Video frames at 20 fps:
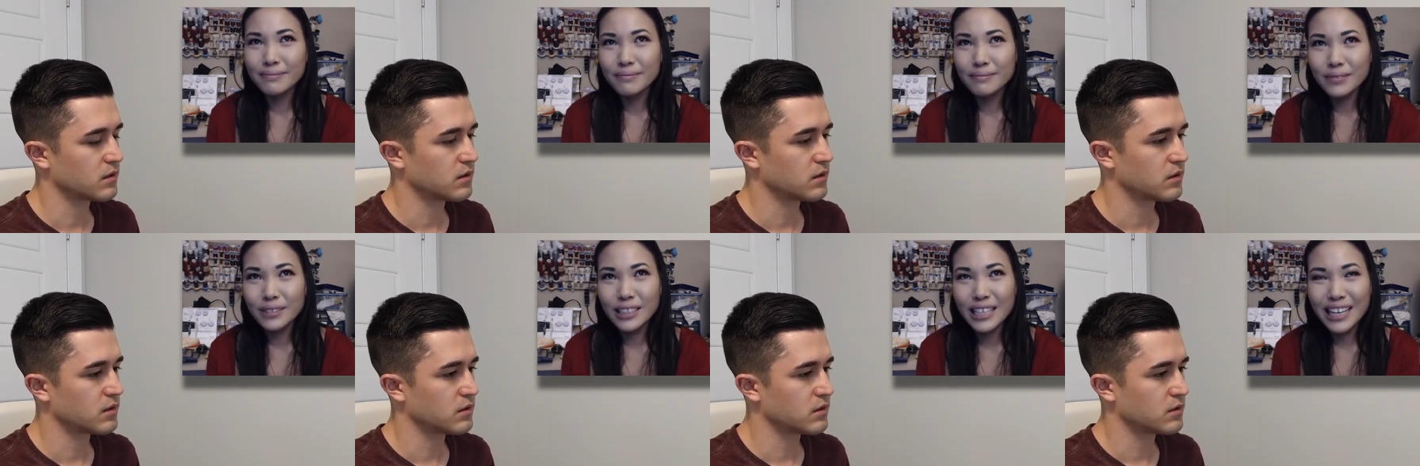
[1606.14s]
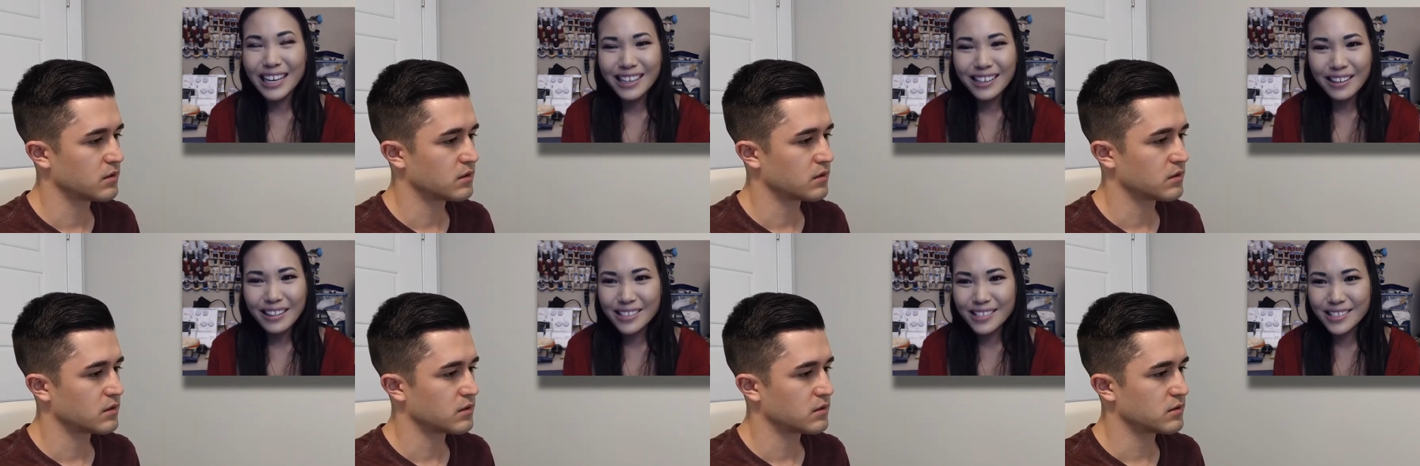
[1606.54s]
Speaker 1: kind
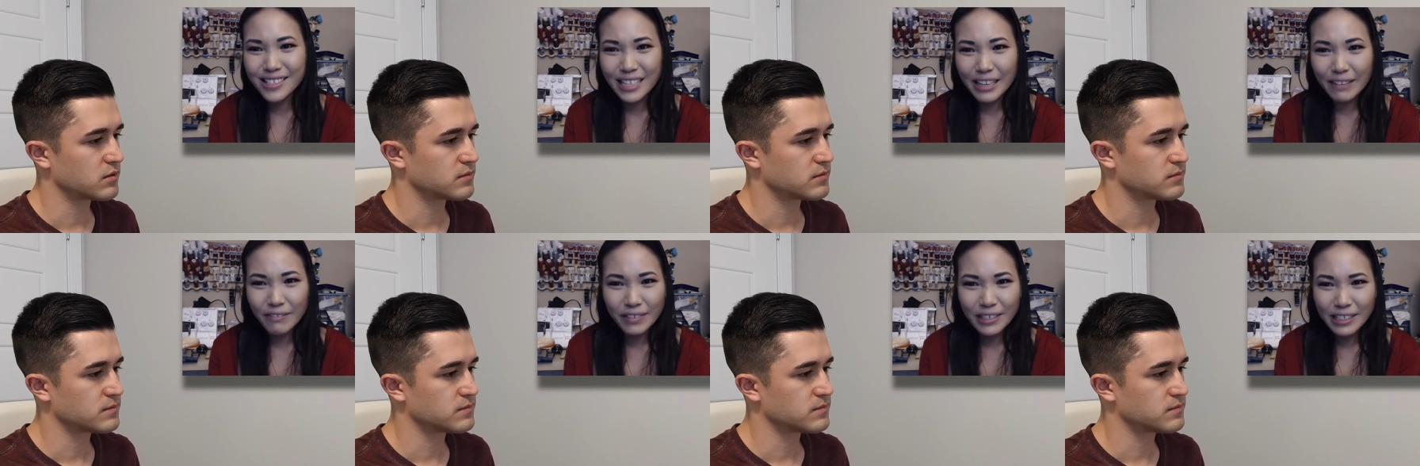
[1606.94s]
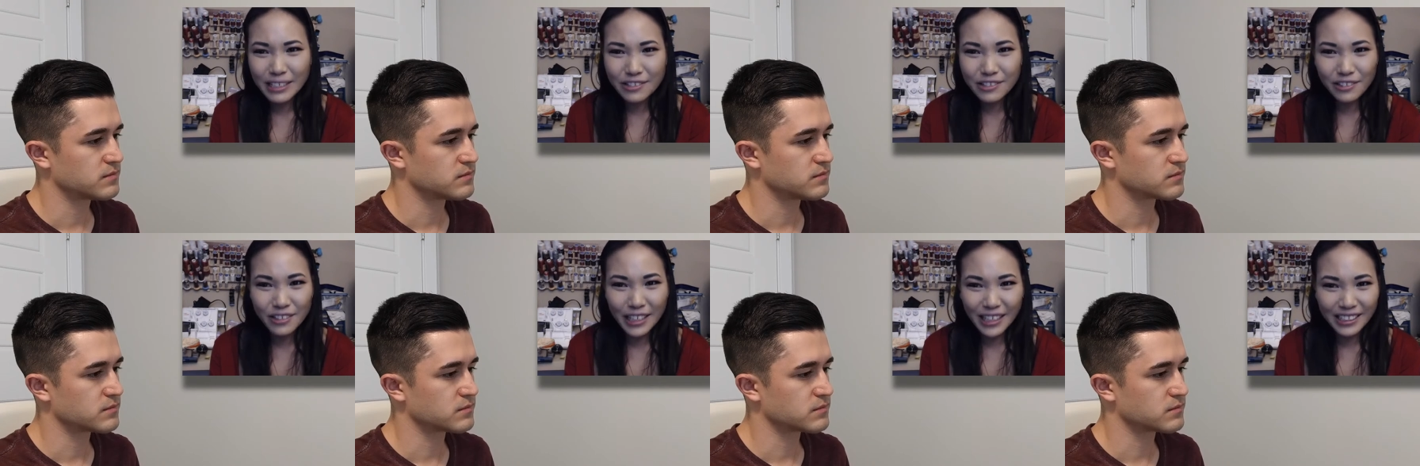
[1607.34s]
of the 70s
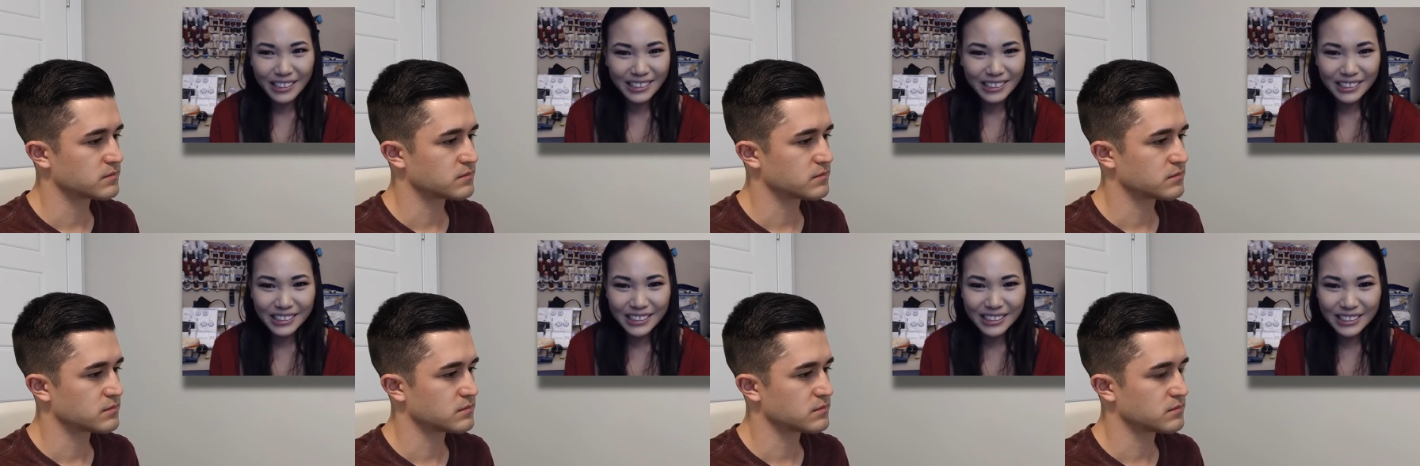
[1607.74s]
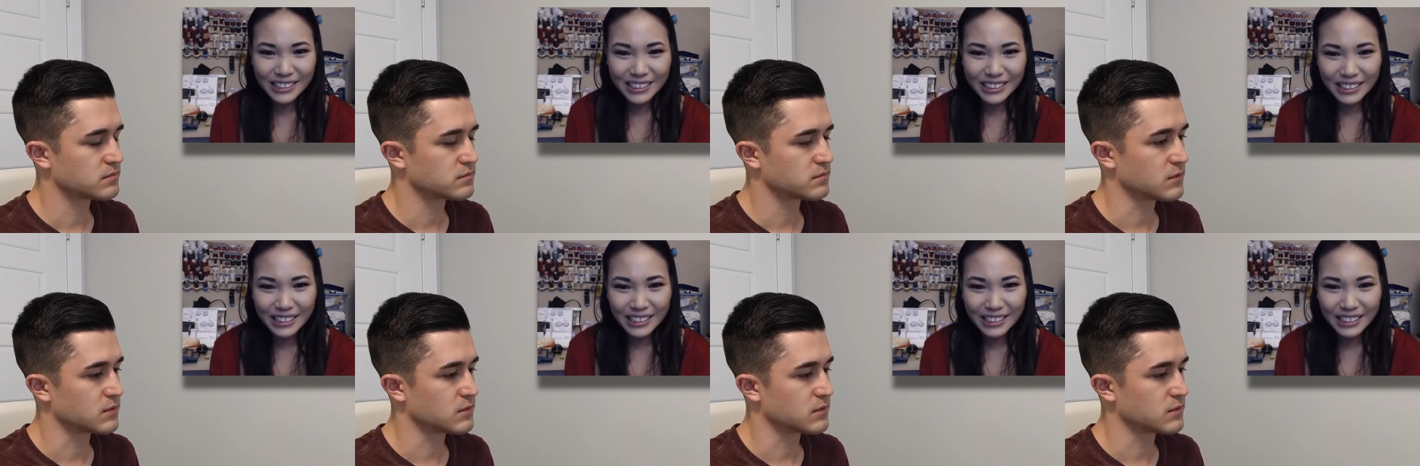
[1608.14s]
or 80s.